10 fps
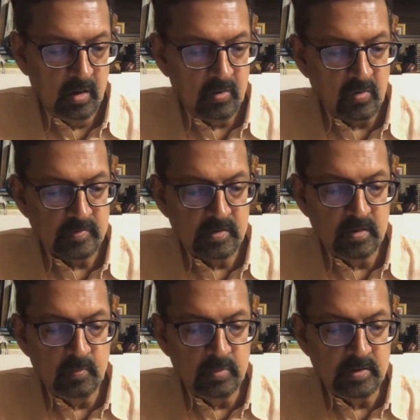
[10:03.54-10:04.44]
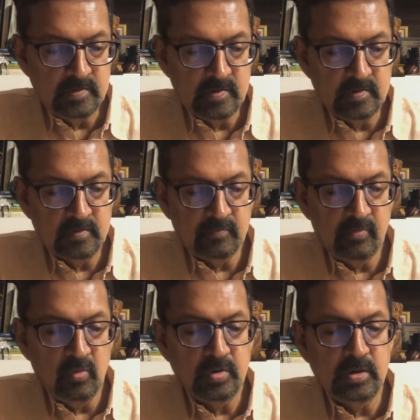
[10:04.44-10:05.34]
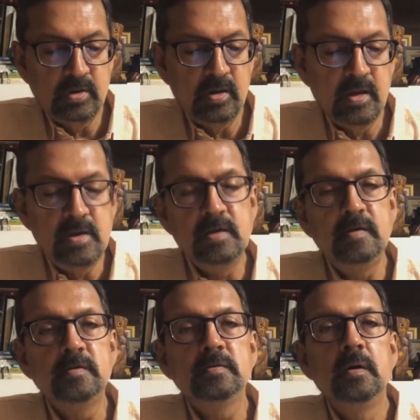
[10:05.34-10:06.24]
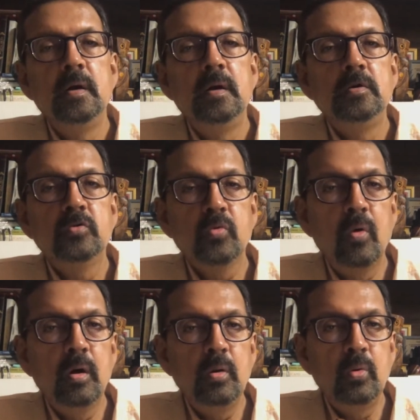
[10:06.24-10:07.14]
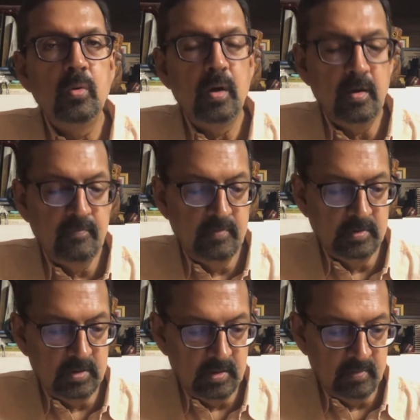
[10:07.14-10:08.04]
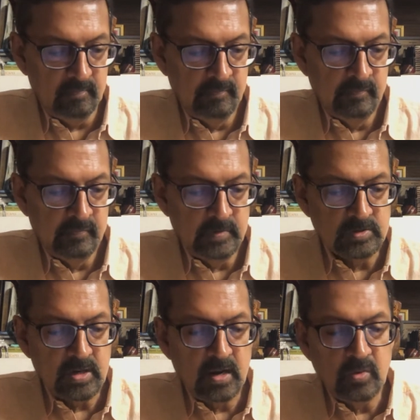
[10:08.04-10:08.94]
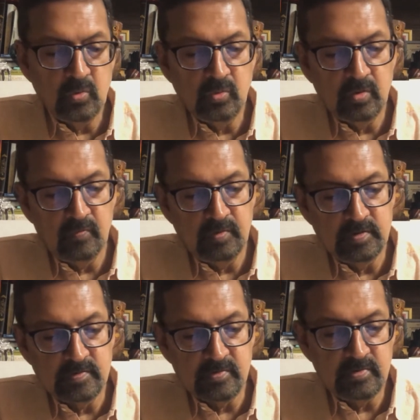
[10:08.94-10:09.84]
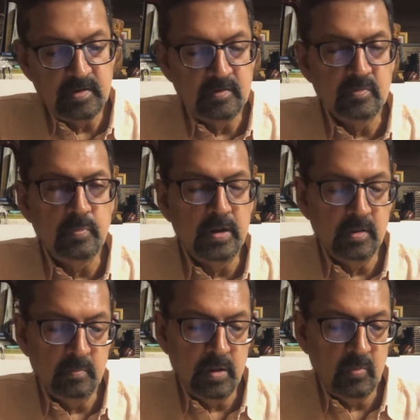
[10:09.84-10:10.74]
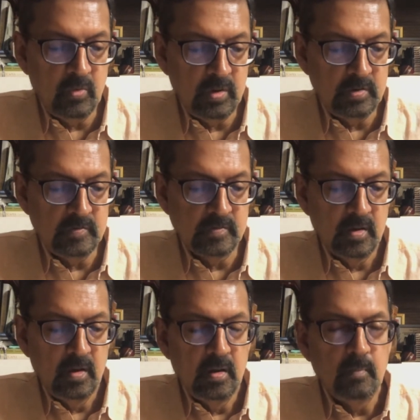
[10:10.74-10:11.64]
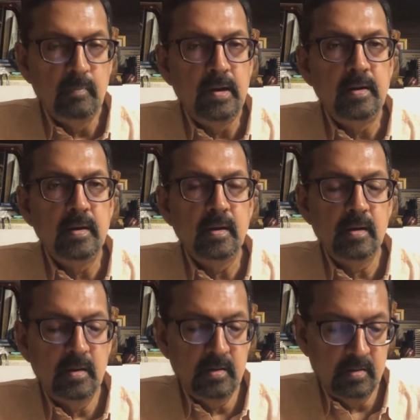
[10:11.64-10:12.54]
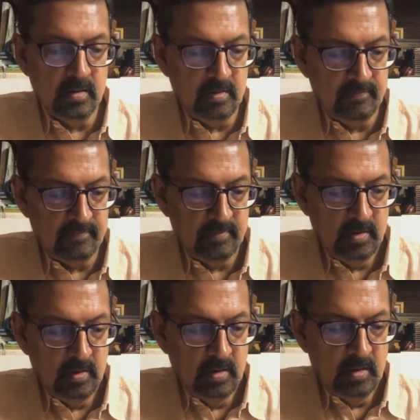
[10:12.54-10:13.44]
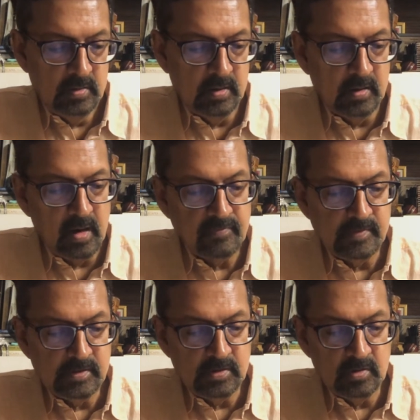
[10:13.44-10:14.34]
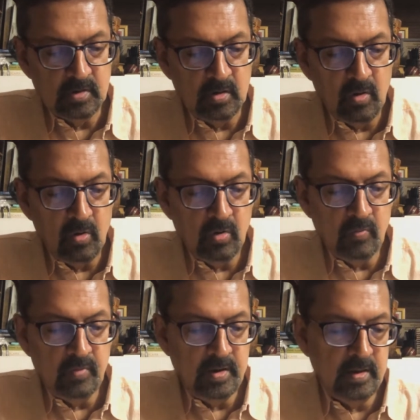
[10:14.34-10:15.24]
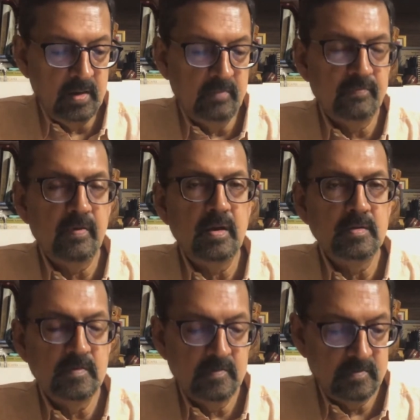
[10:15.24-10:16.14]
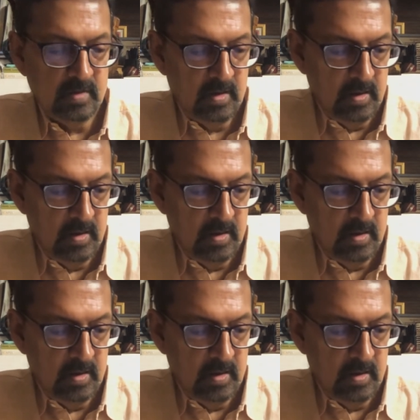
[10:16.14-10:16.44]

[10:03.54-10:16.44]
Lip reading: Crossing bridges, floating in a haze, swallow everything. The shadows of its trees bring memories, bleeding in grief. The graffiti on the long winding fence,